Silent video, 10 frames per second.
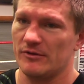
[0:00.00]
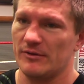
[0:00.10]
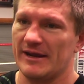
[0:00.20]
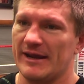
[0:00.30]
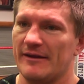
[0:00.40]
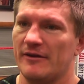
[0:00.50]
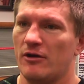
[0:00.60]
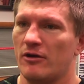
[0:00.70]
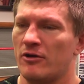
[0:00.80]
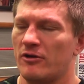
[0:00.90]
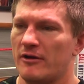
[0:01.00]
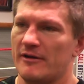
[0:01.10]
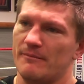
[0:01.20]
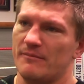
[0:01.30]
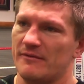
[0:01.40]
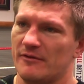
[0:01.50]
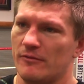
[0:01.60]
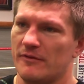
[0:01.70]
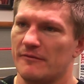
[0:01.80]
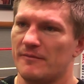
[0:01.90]
Do it again in Hong Kong,
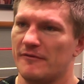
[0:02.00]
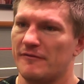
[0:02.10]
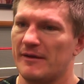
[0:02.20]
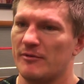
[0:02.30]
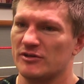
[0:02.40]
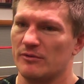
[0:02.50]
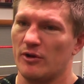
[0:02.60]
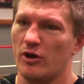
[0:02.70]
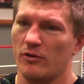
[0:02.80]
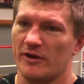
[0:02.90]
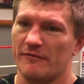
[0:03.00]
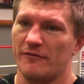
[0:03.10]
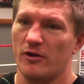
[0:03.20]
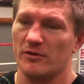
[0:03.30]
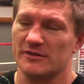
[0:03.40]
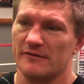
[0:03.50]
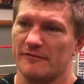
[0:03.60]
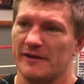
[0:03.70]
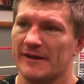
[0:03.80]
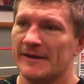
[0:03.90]
and the fight, because they were all looking forward to the
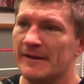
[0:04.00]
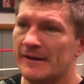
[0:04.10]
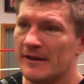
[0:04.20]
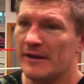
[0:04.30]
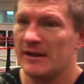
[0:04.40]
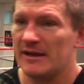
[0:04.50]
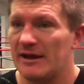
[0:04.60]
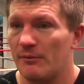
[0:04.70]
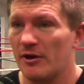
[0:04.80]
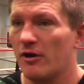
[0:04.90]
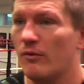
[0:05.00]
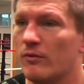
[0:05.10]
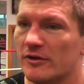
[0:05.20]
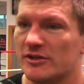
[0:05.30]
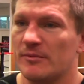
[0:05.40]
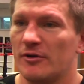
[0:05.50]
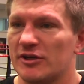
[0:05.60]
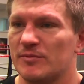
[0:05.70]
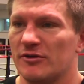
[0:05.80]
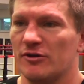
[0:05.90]
fight, like we all were, to be
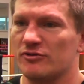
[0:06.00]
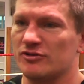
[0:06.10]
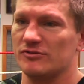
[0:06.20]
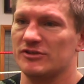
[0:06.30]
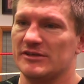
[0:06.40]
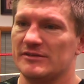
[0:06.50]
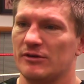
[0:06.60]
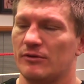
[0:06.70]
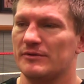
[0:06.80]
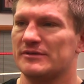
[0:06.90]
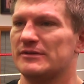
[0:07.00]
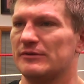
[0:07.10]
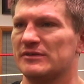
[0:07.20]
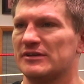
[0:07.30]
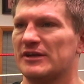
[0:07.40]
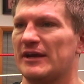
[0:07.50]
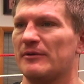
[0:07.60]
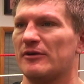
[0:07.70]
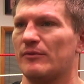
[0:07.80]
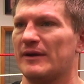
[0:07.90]
honest. But such is, it was a
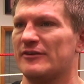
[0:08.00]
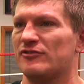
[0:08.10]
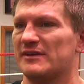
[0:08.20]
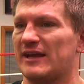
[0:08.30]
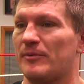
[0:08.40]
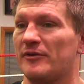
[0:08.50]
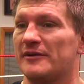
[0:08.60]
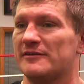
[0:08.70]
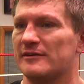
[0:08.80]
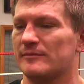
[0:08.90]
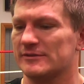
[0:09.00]
shame. Injuries happen, didn't it?